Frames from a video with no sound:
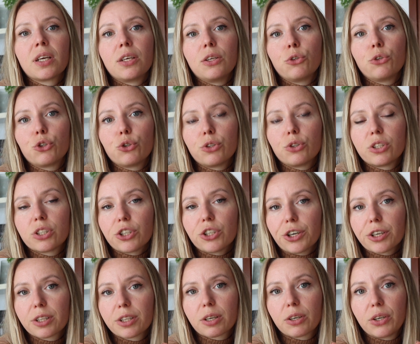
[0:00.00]
you should
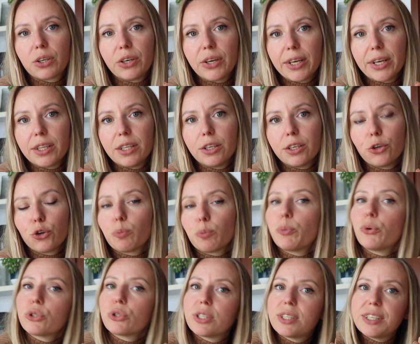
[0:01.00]
start creating your
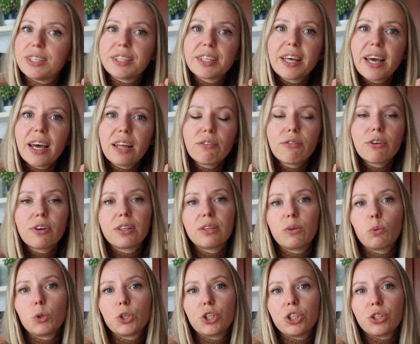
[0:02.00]
posts in
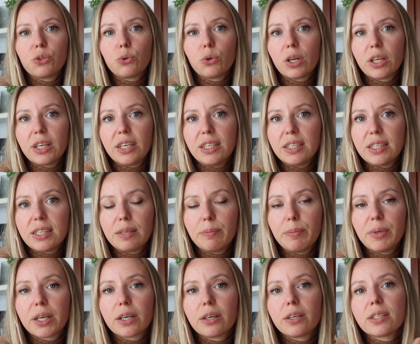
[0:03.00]
Canva, which is really easy
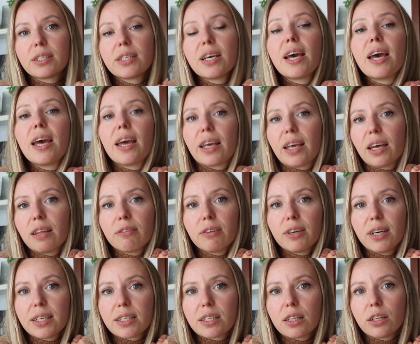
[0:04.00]
because Canva
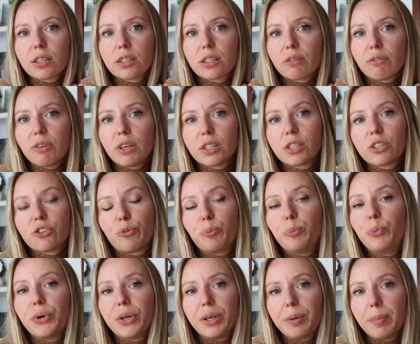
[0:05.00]
has lots of lots of
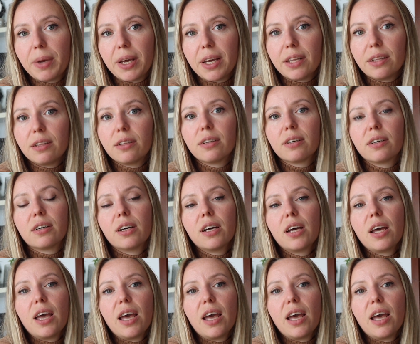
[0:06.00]
pre-made uh,